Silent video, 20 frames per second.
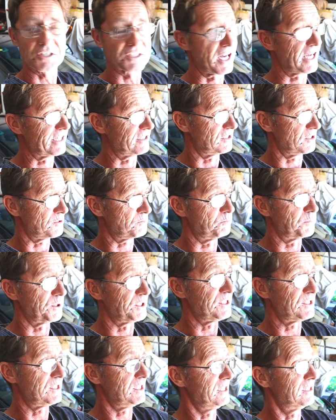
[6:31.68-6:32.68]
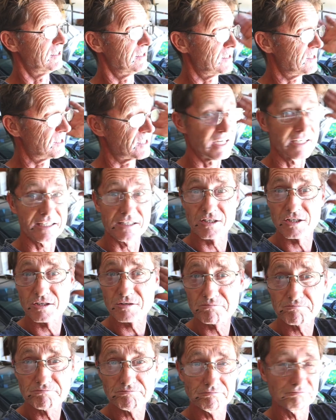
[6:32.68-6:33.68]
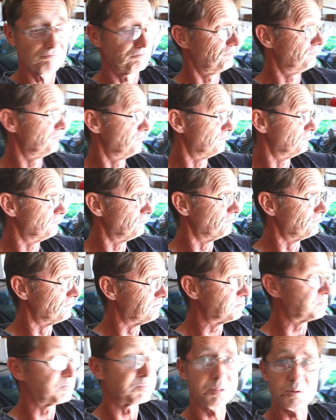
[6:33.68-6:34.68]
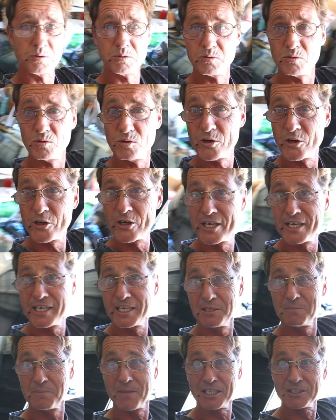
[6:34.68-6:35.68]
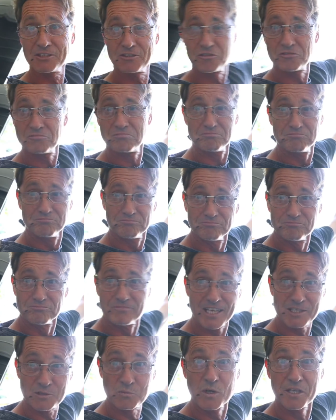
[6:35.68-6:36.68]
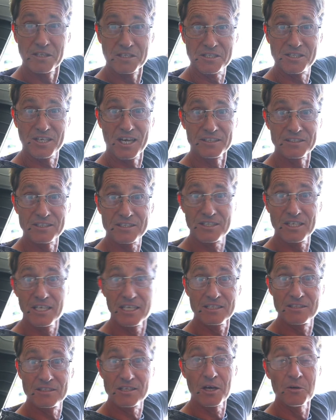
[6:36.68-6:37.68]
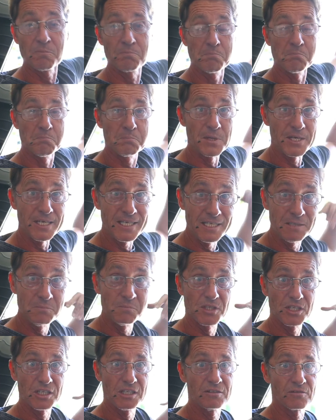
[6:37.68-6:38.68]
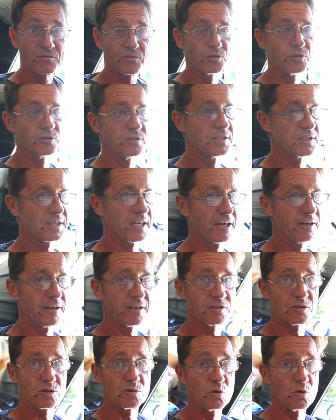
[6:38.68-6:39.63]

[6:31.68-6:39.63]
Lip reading: sun just beats in. It sets pretty much... that's where the sun sets, so it beams in through this garage